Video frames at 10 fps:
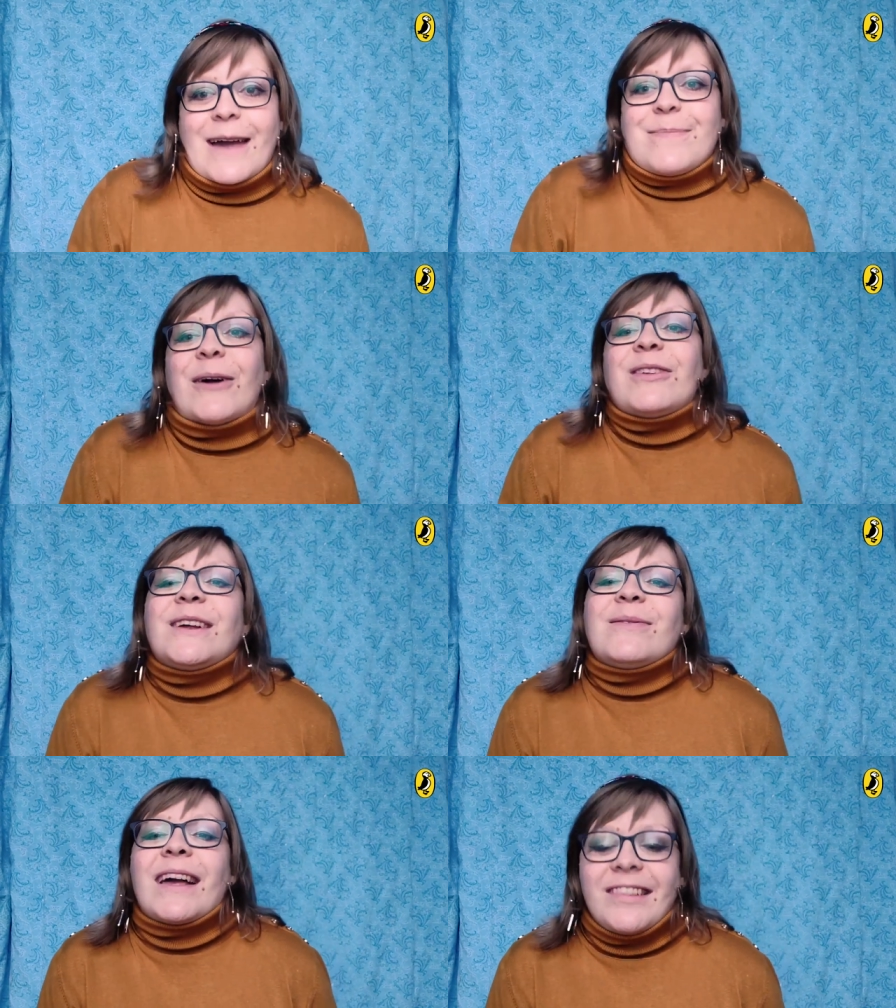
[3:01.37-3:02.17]
I bounced
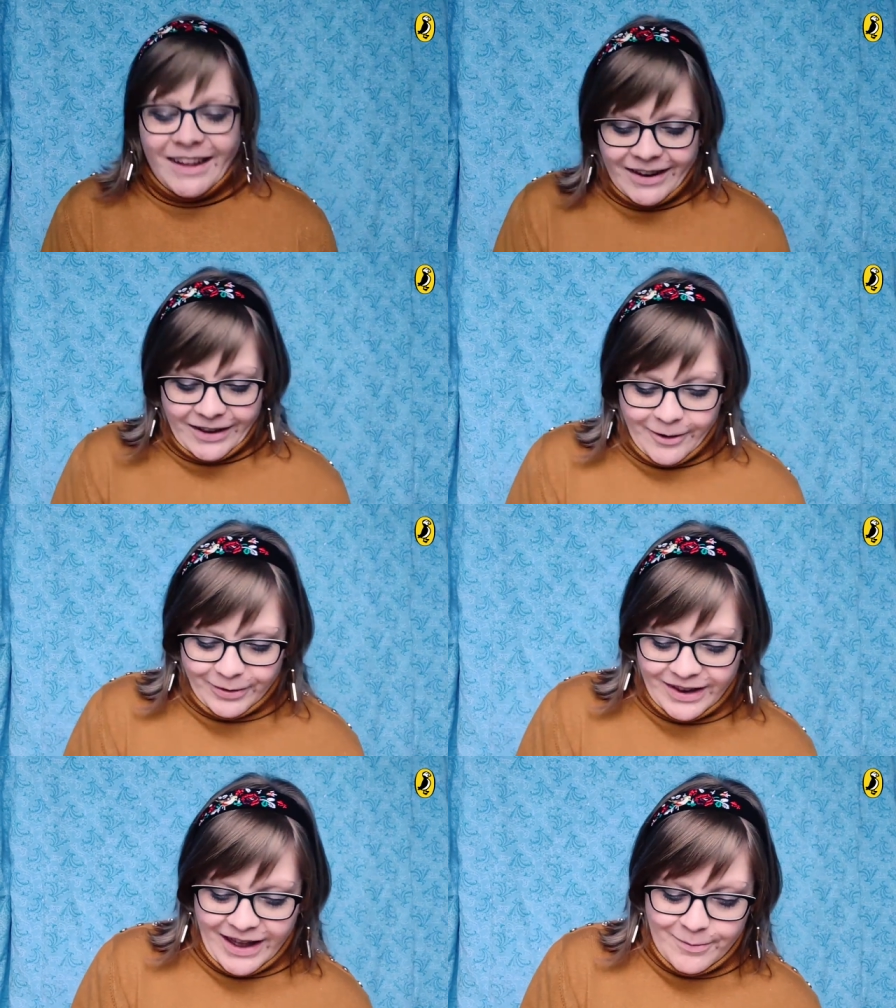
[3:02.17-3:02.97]
in my seat a
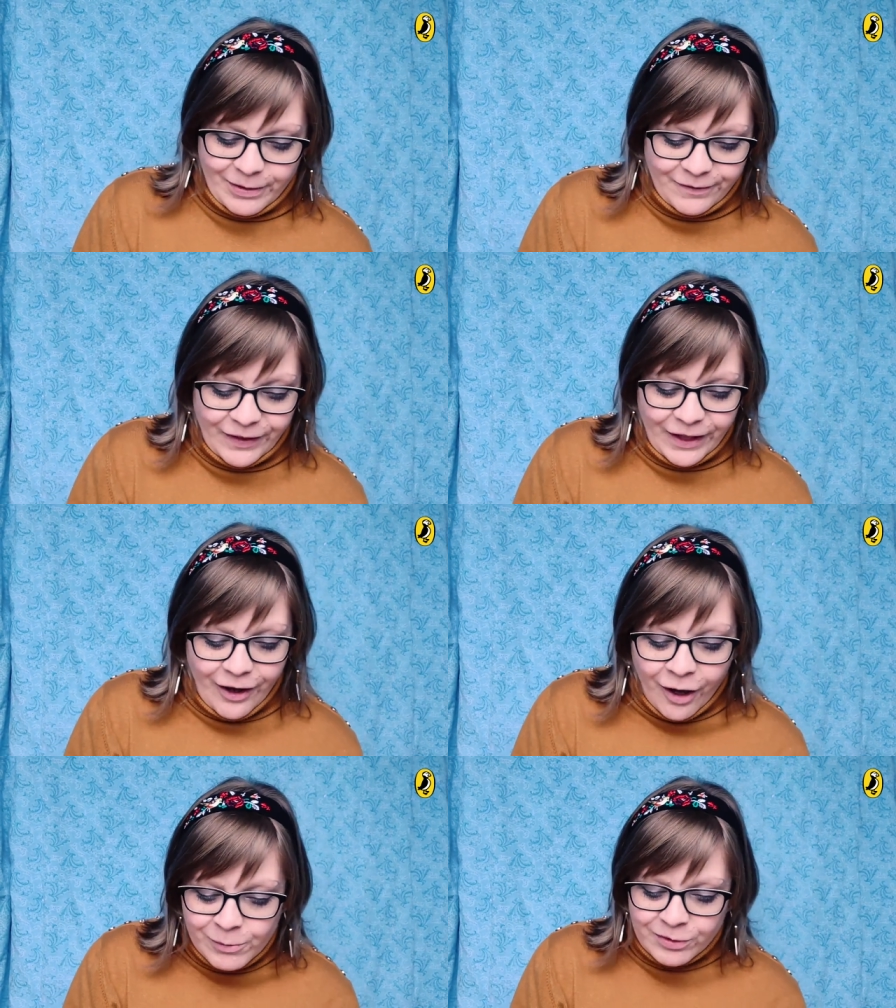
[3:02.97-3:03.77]
couple times, feeling
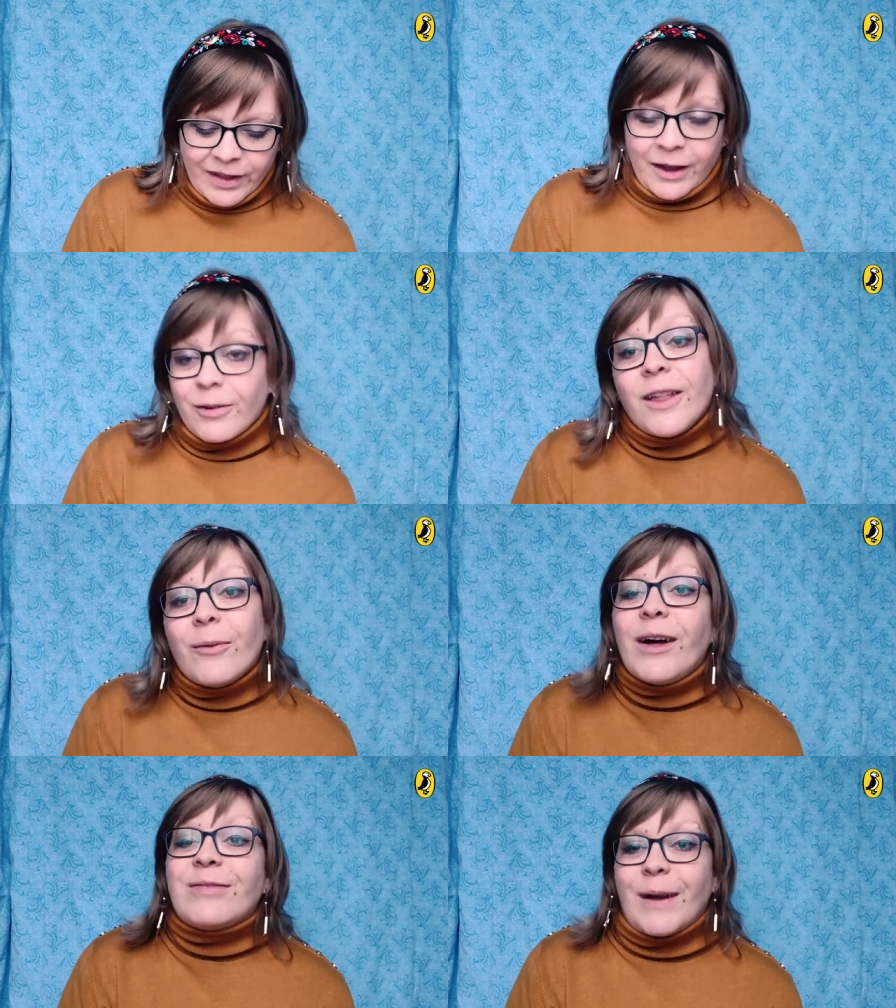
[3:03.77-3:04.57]
almost like it really
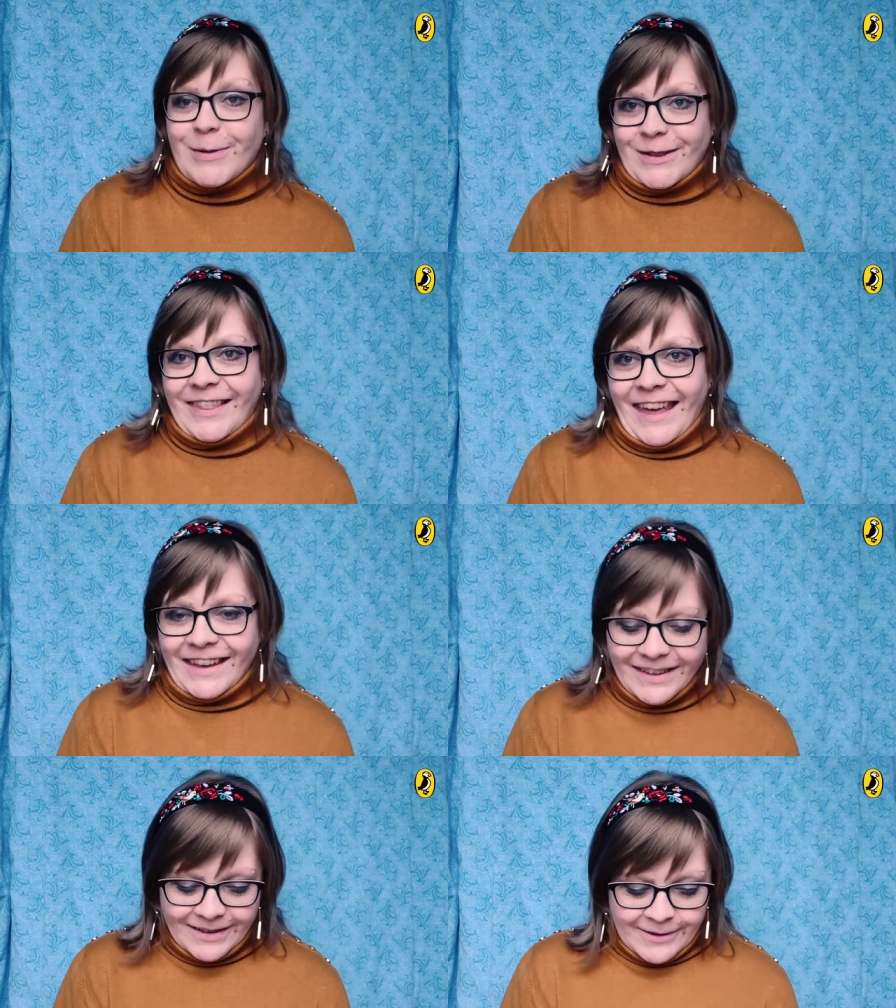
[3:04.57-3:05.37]
was my birthday.